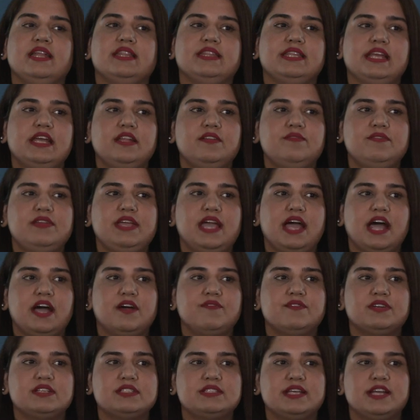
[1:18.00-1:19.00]
Then we
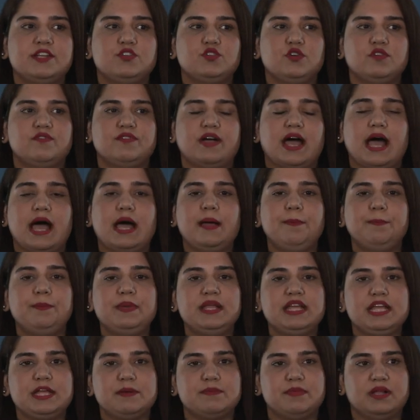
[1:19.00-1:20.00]
have a set of
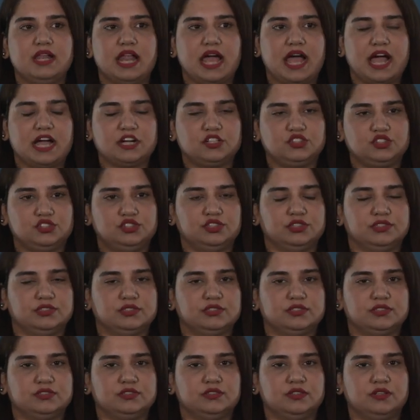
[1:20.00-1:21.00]
applicable
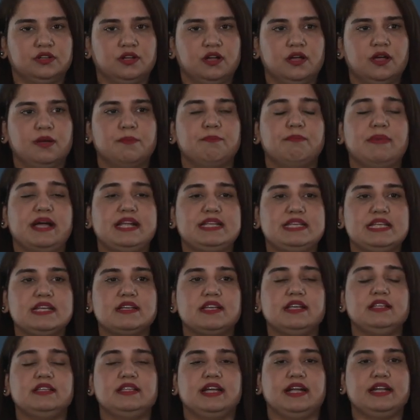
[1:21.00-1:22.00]
actions. By
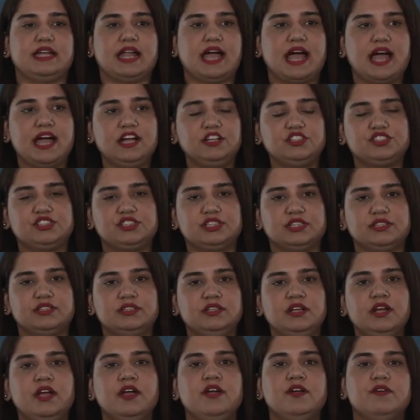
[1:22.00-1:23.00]
taking that
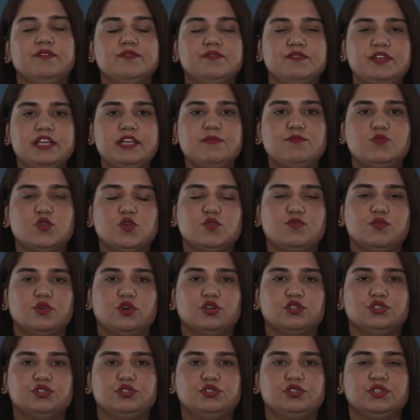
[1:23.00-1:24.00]
action, we move
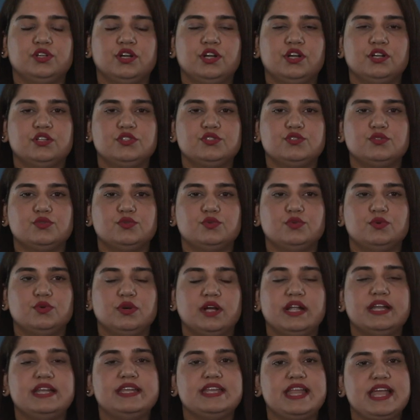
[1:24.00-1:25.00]
on to
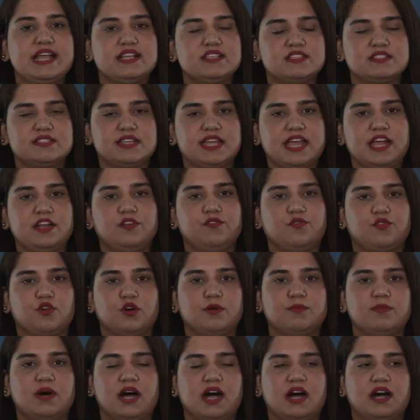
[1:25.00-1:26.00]
next state
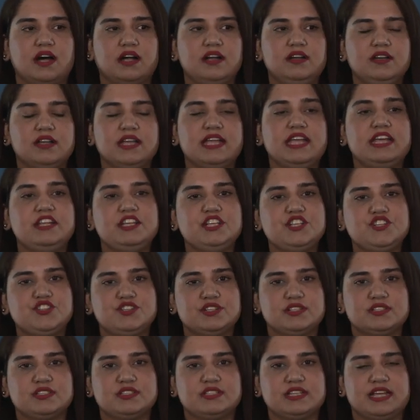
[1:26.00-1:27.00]
from our
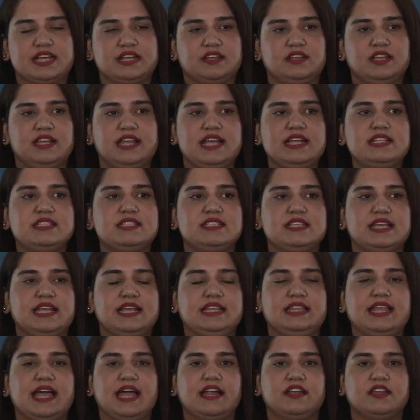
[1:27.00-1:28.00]
initial state. Let's say
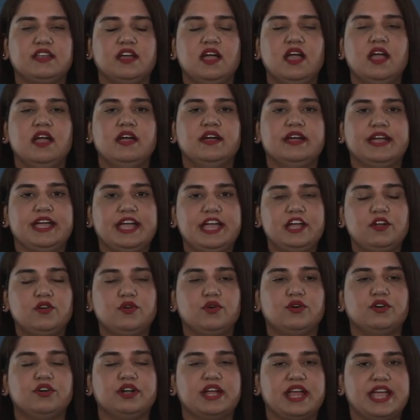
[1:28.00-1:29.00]
that
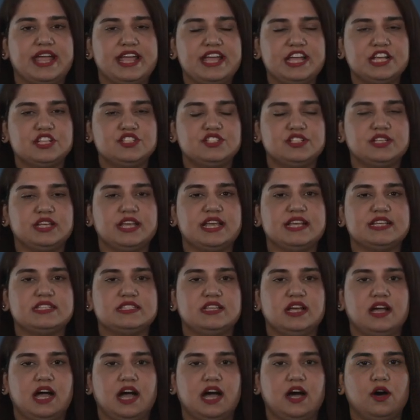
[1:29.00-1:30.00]
arrow or edge
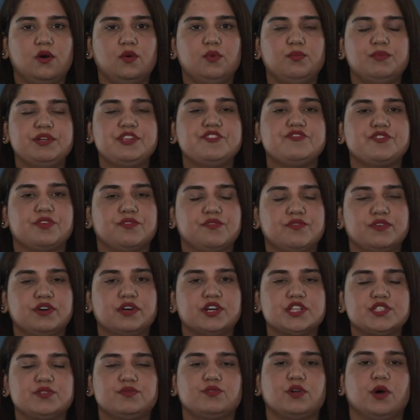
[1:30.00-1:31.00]
is how we
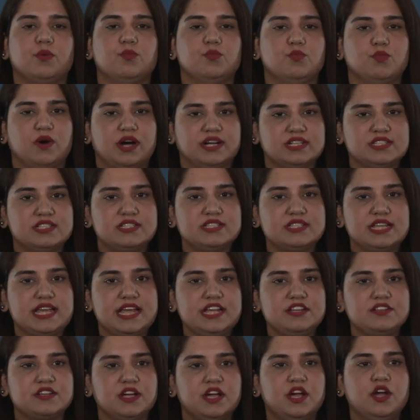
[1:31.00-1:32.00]
traverse from one
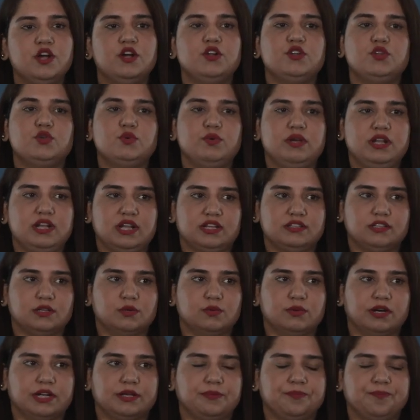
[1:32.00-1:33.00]
state to another
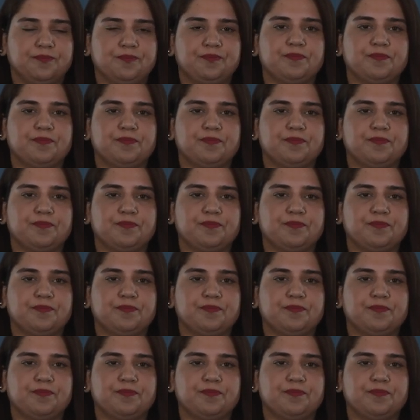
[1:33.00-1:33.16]
one.